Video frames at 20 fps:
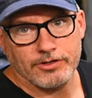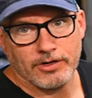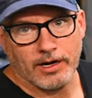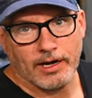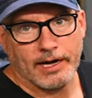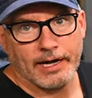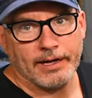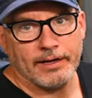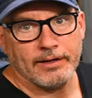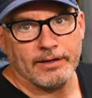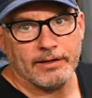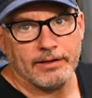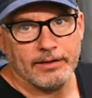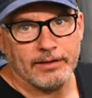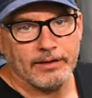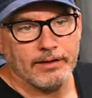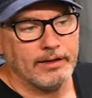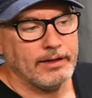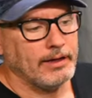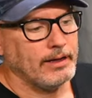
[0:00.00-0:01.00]
dry,
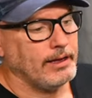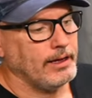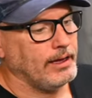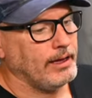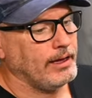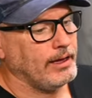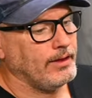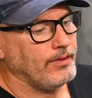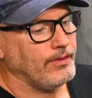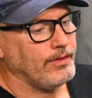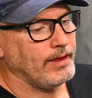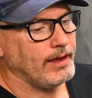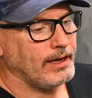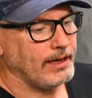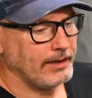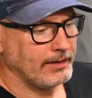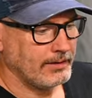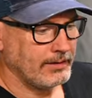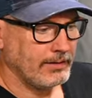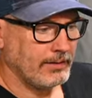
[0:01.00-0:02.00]
and
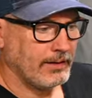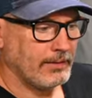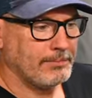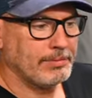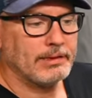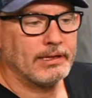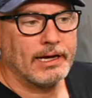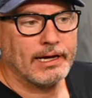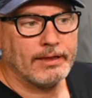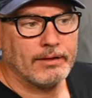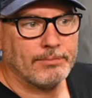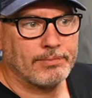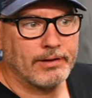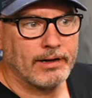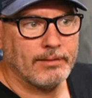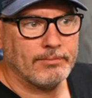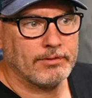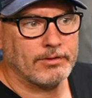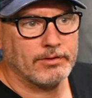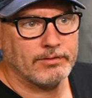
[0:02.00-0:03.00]
then apply the
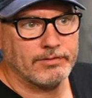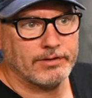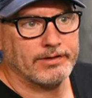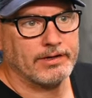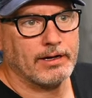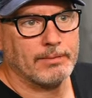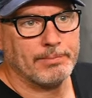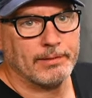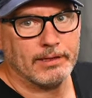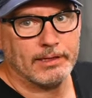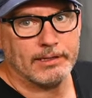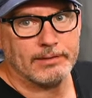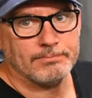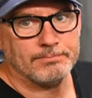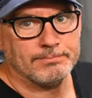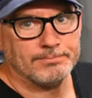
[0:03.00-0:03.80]
primer over top of that.